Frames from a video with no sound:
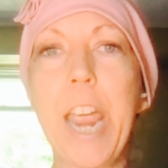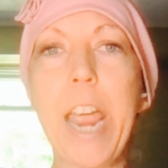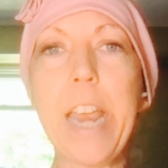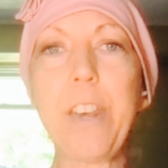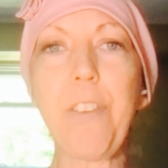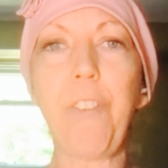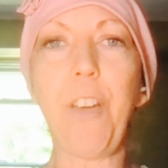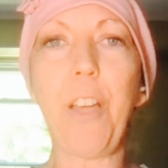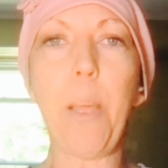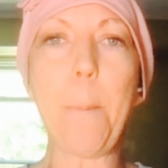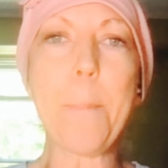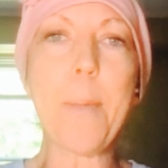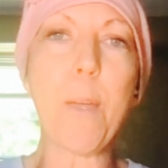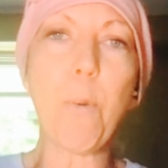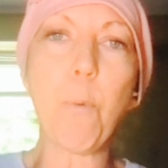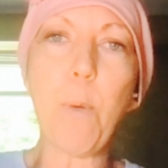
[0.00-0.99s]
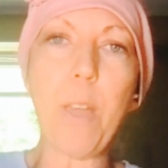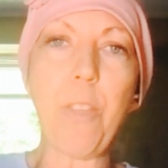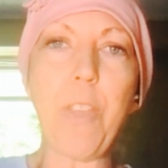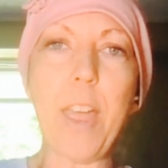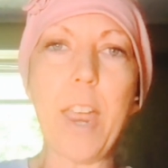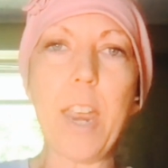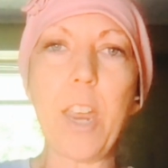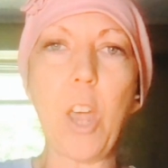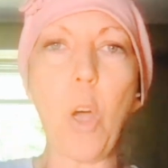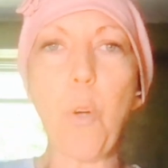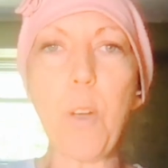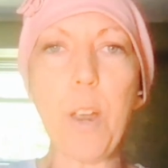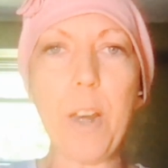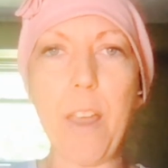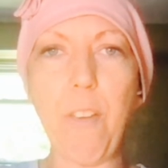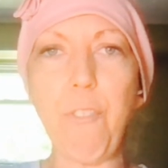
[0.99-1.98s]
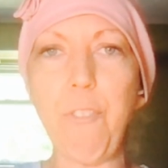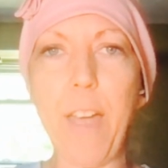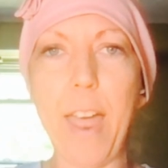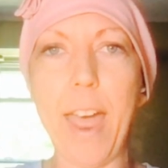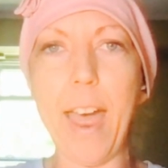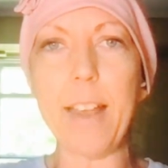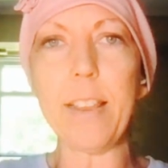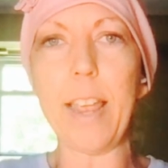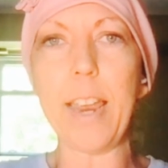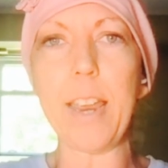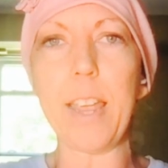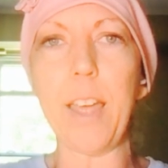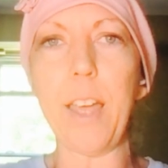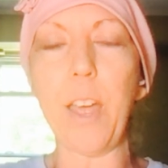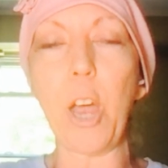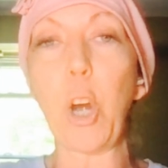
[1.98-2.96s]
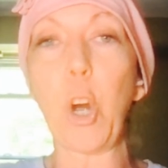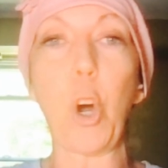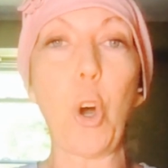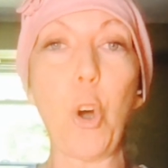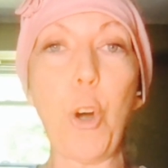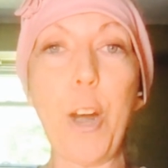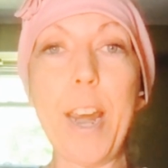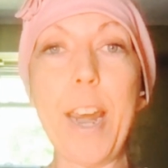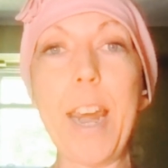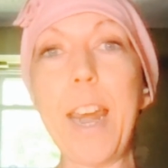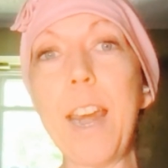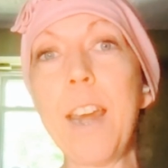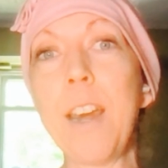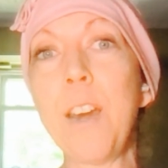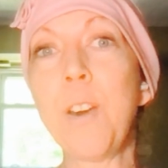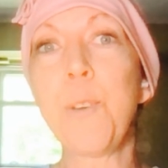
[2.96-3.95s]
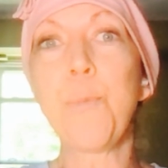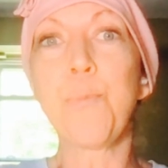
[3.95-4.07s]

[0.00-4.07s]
and develop it with a coconut fat, like a curry,